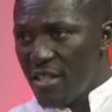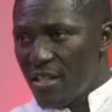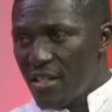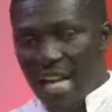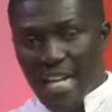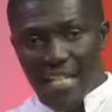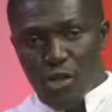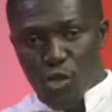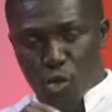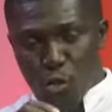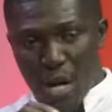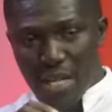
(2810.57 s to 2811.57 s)
That the
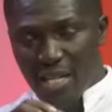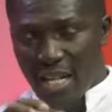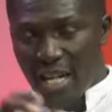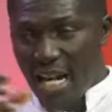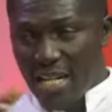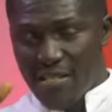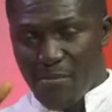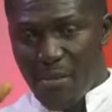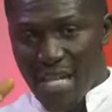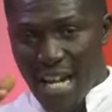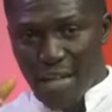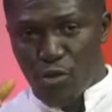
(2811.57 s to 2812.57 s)
sweat glands
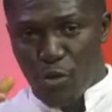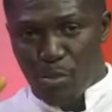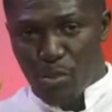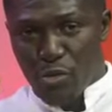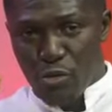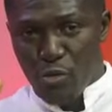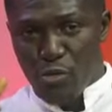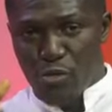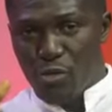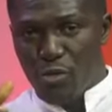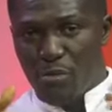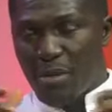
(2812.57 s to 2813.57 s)
began to
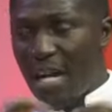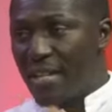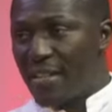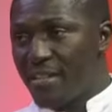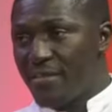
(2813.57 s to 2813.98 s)
produce blood.